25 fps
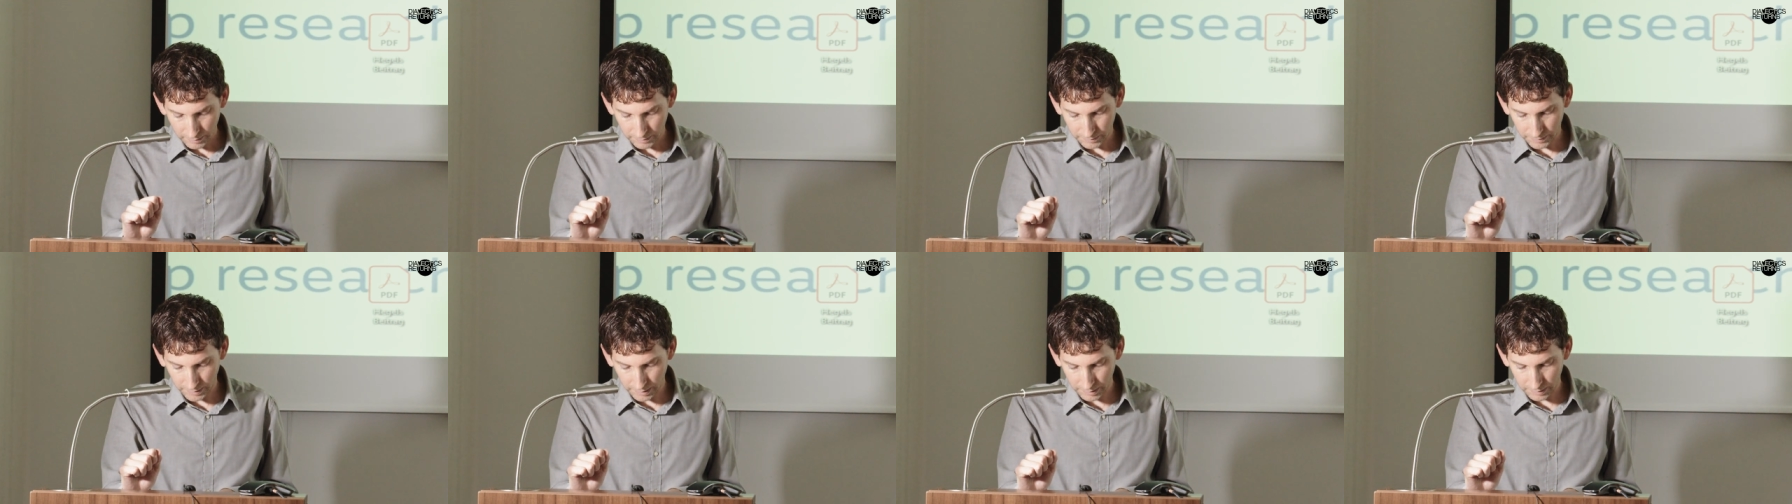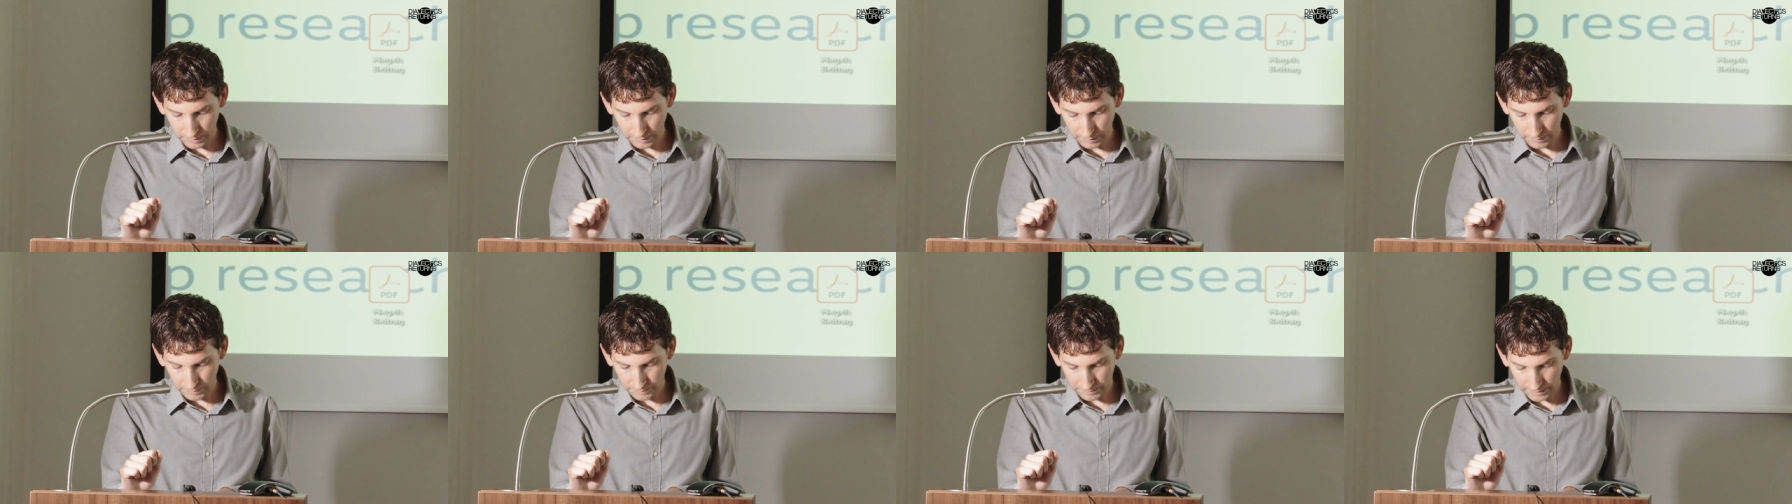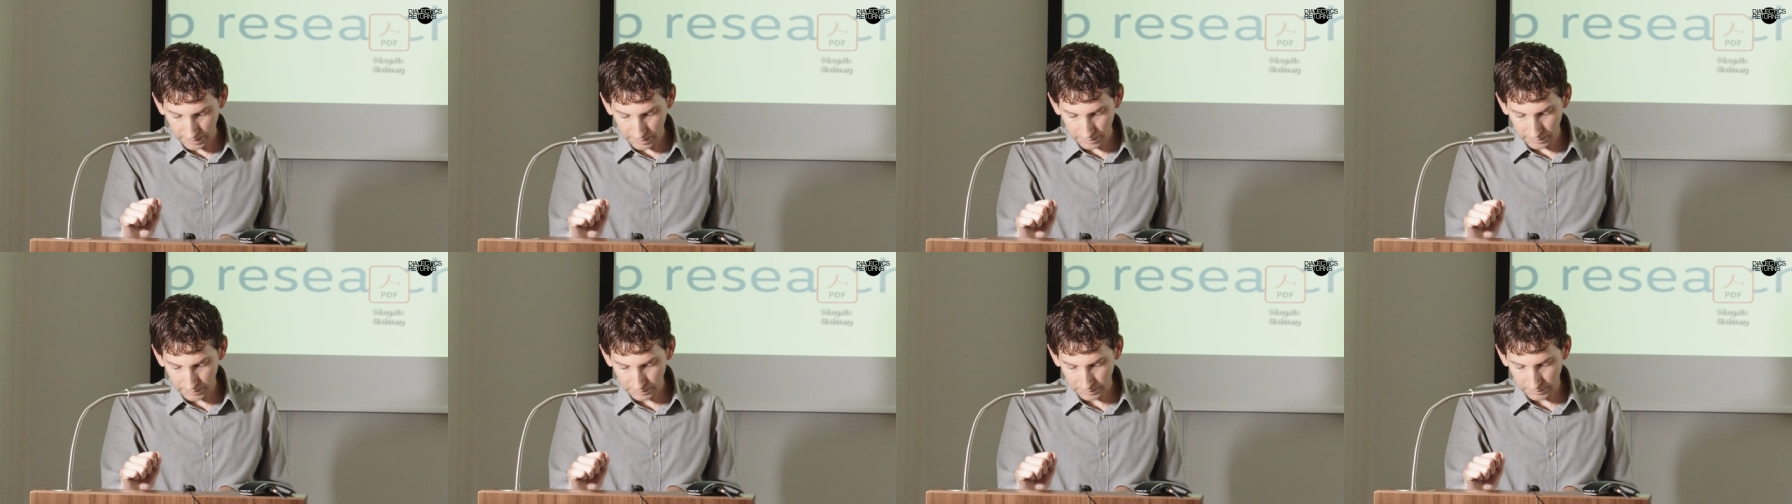fall,
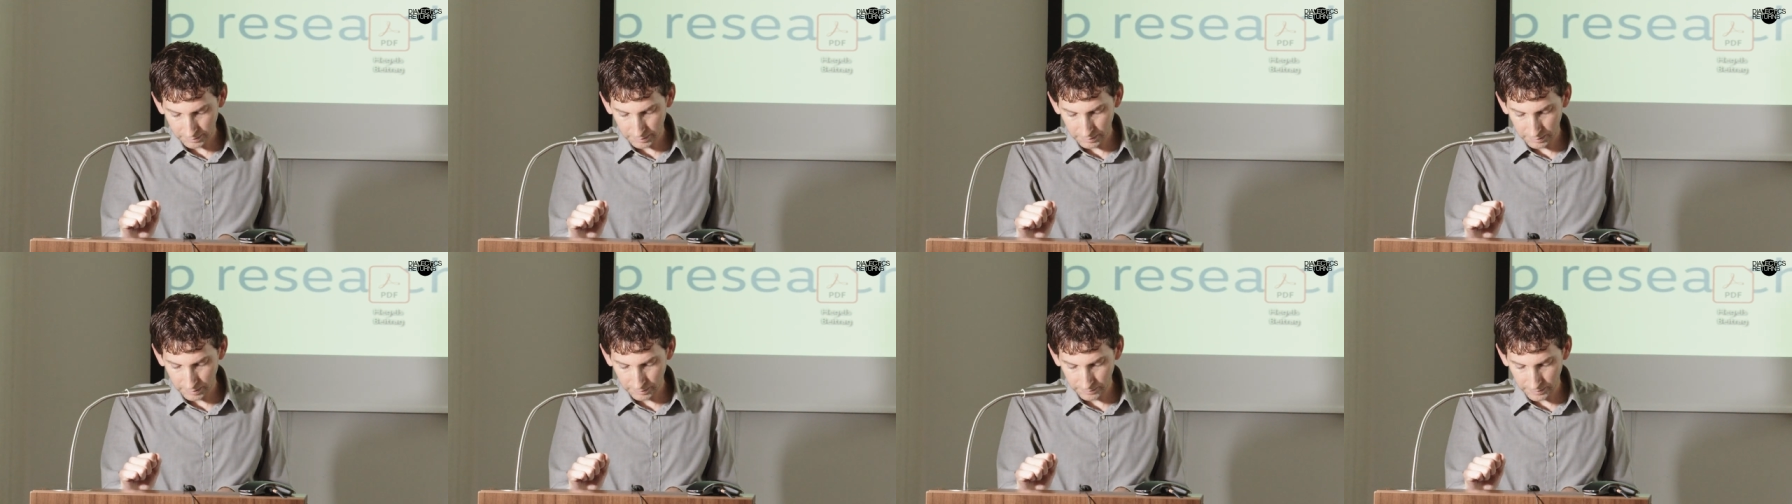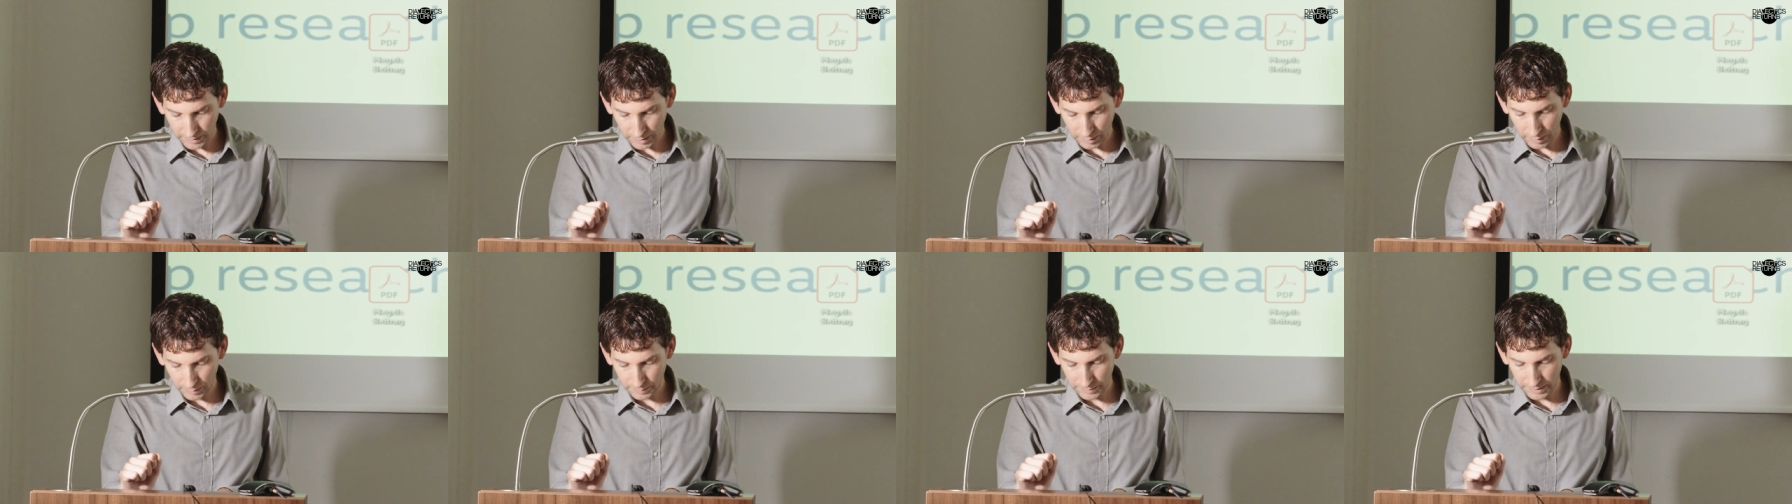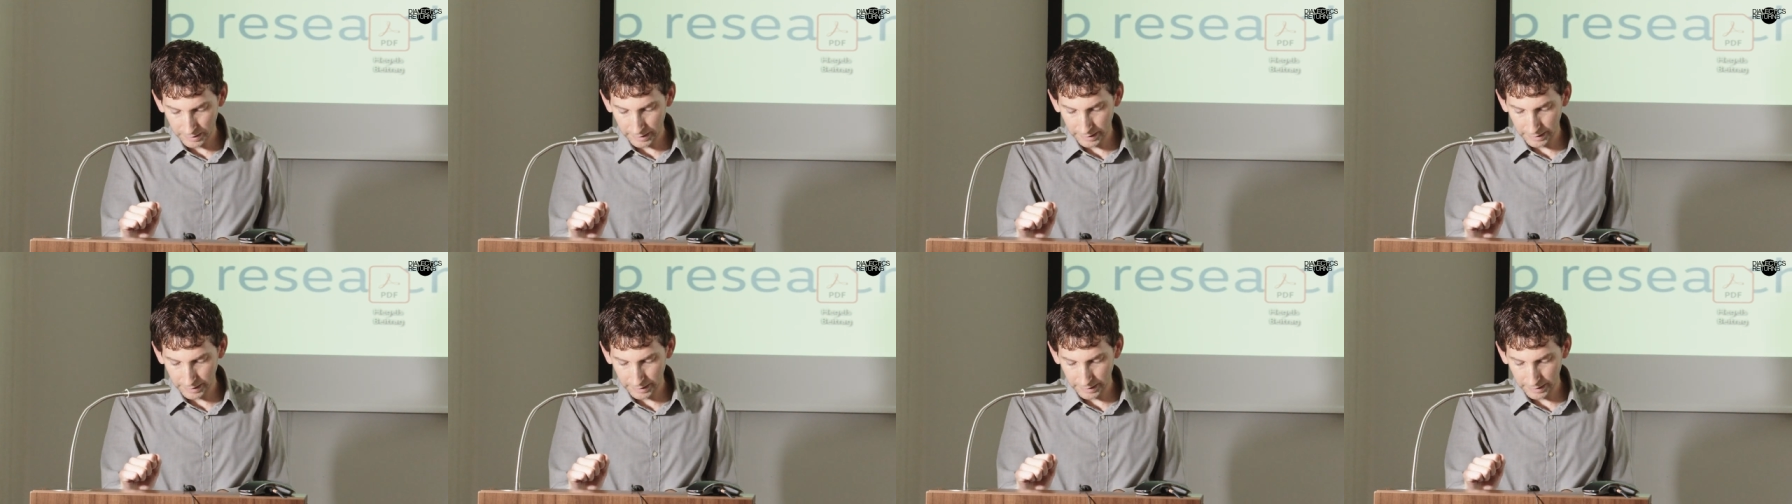fails to develop a